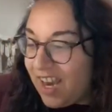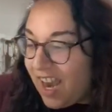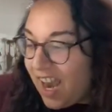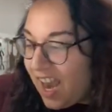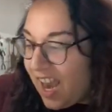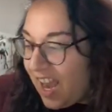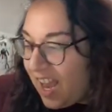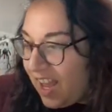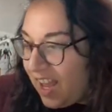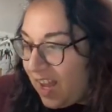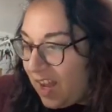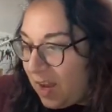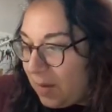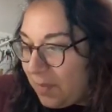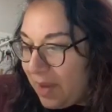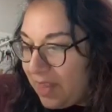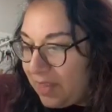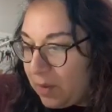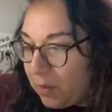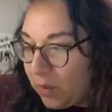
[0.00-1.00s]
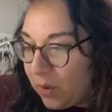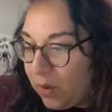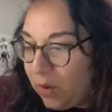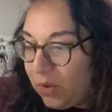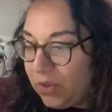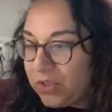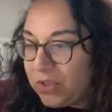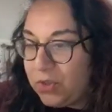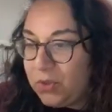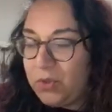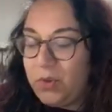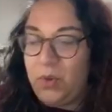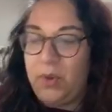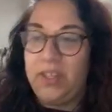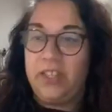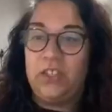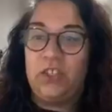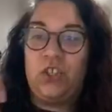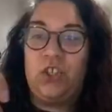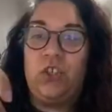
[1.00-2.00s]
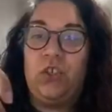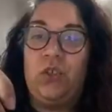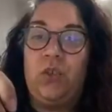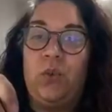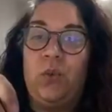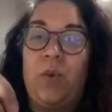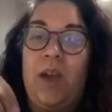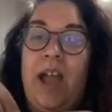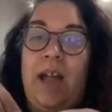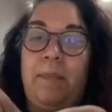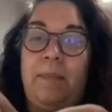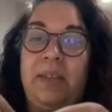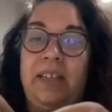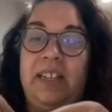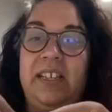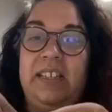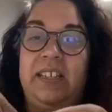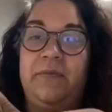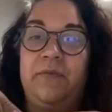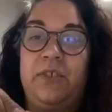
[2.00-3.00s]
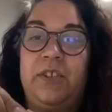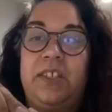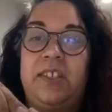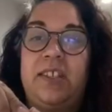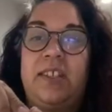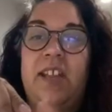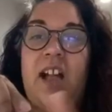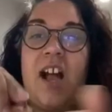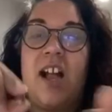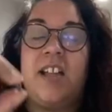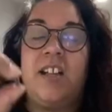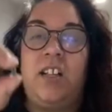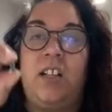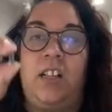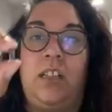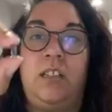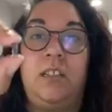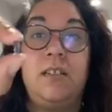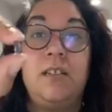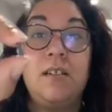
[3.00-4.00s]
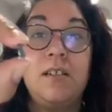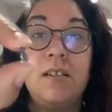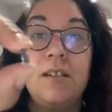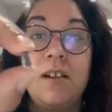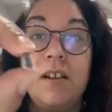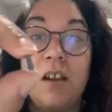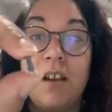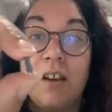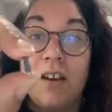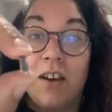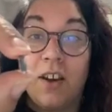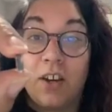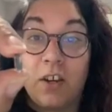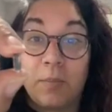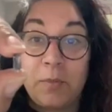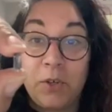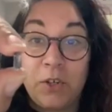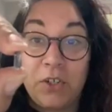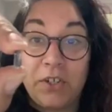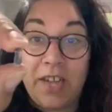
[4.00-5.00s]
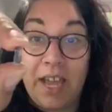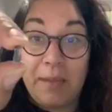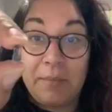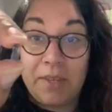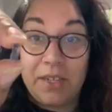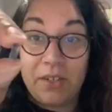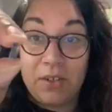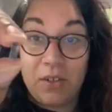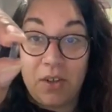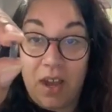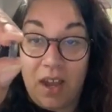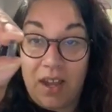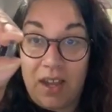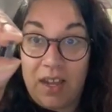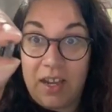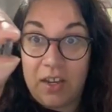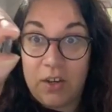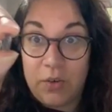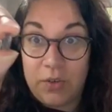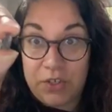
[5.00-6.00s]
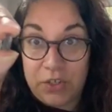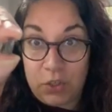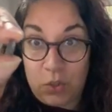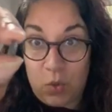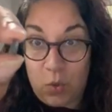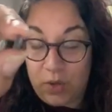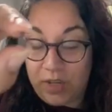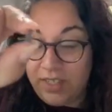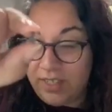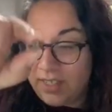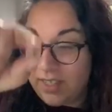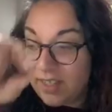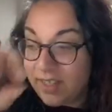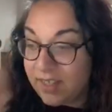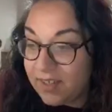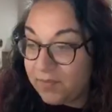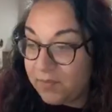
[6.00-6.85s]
And then we're also going to wrap in a different style, Herkimer diamond crystal quartz.